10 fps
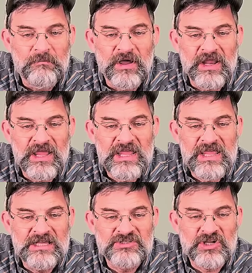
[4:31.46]
but
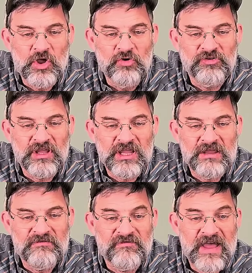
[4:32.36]
he is closing
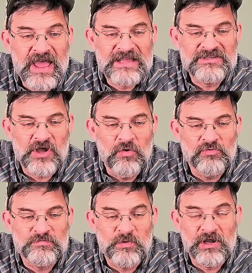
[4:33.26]
in fast
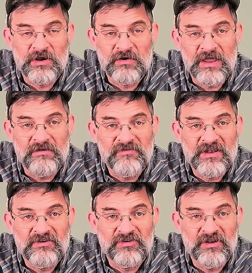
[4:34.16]
on Springer and
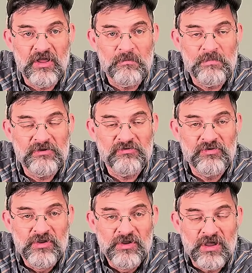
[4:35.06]
finishing up
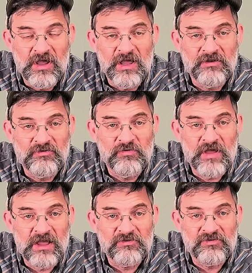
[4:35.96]
his
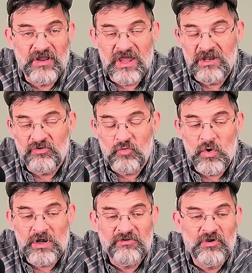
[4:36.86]

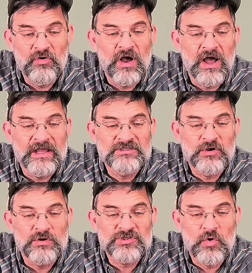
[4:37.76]
2022 hike.
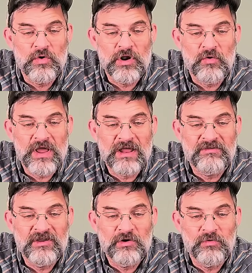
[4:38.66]
So what's going on
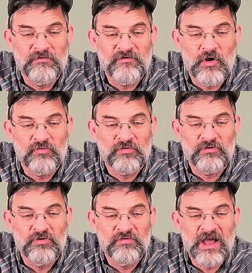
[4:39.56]
out there with the folks for
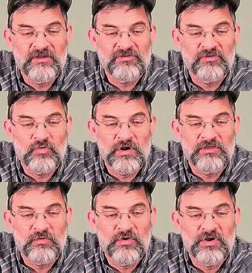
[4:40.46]

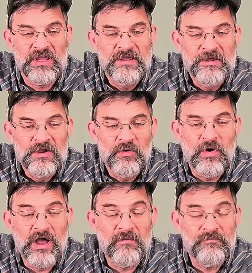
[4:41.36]
2023?
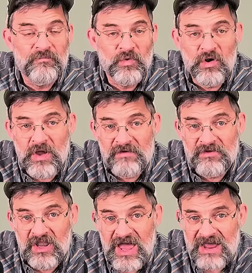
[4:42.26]
Well, we don't have a
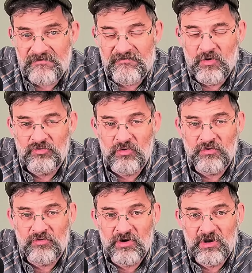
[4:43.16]
lot of folks on
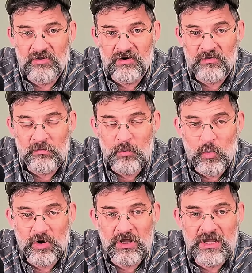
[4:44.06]
the trail that are
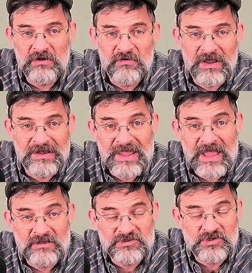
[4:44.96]
reporting in right
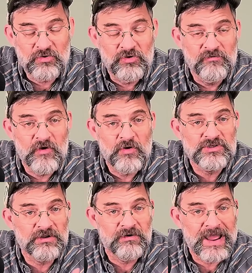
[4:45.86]
now. So you
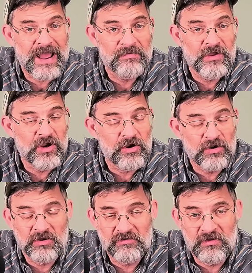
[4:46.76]
folks that are out
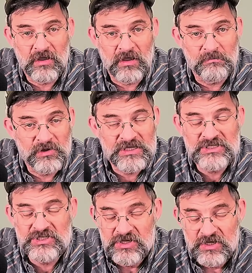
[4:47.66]
there,
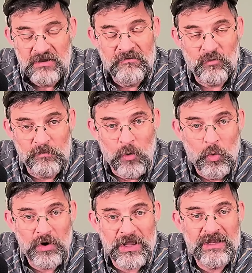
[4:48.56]
please
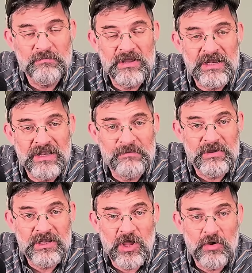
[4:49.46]
report into me. Let
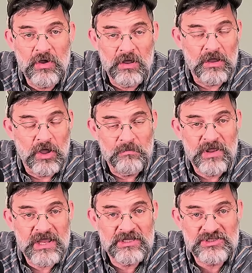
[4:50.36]
me know,
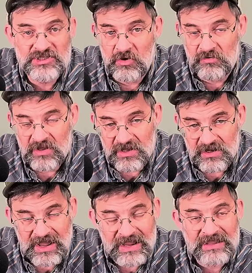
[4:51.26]
update us so
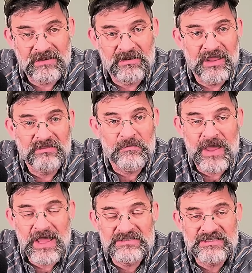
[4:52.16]
that I can let the
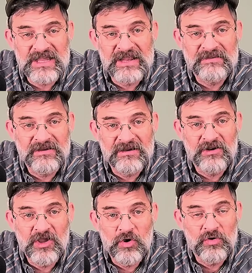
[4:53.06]
masses out
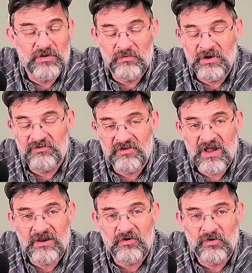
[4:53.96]
there know and the rest of the
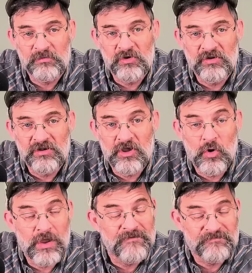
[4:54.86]
hiker community
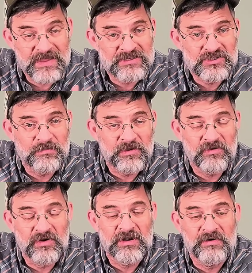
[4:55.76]
know if that's something
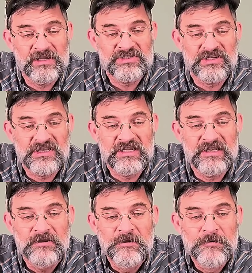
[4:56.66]
you're interested
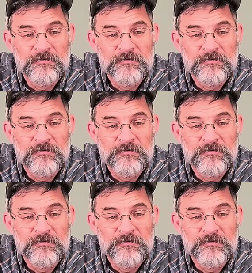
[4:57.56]
in.